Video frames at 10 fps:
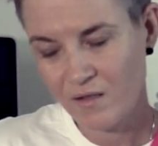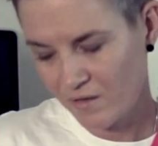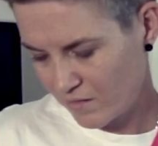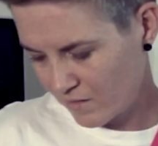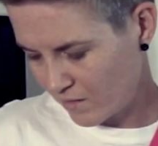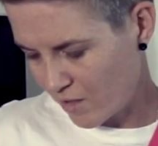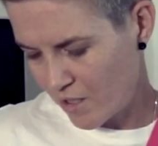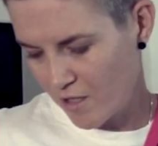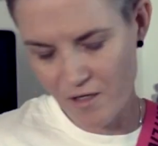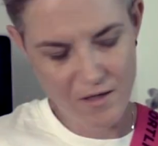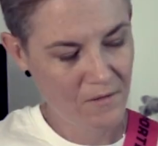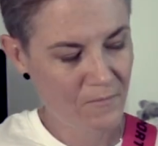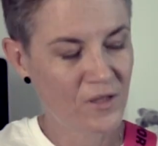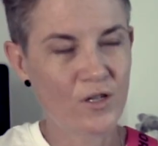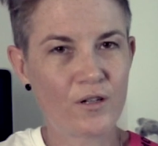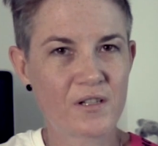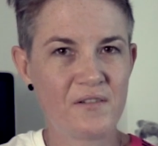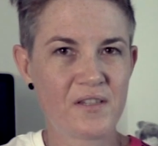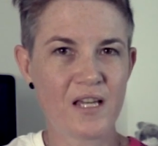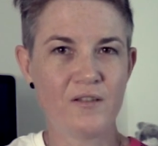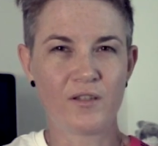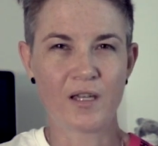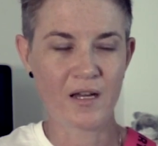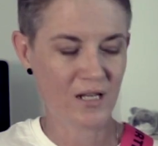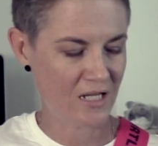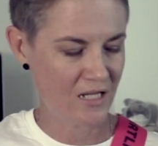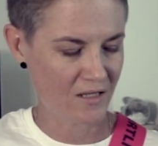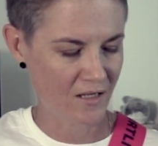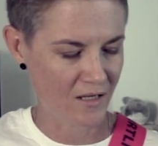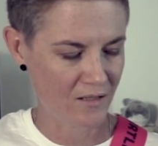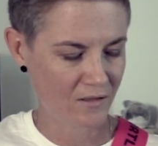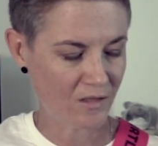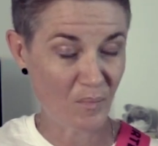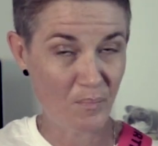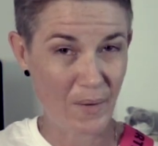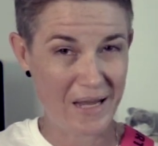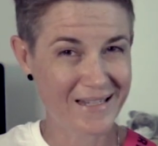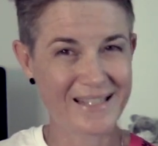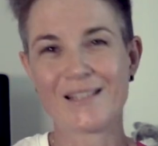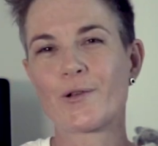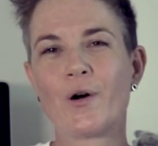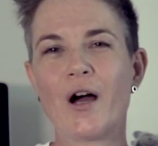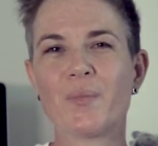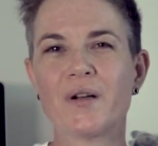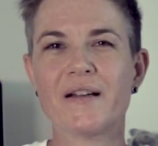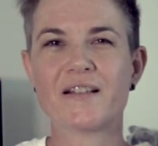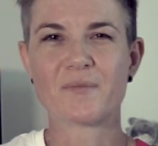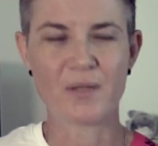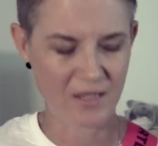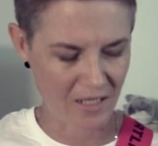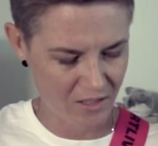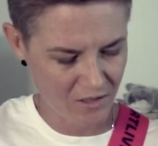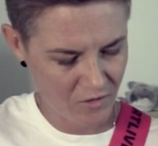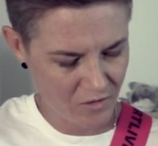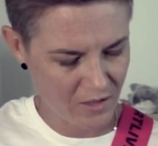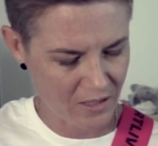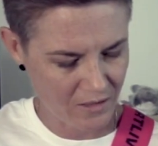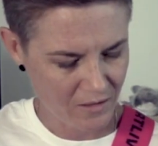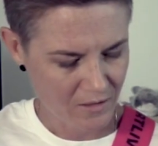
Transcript: So with the octaves there, you can hear that the bass is quite pronounced, but then you do get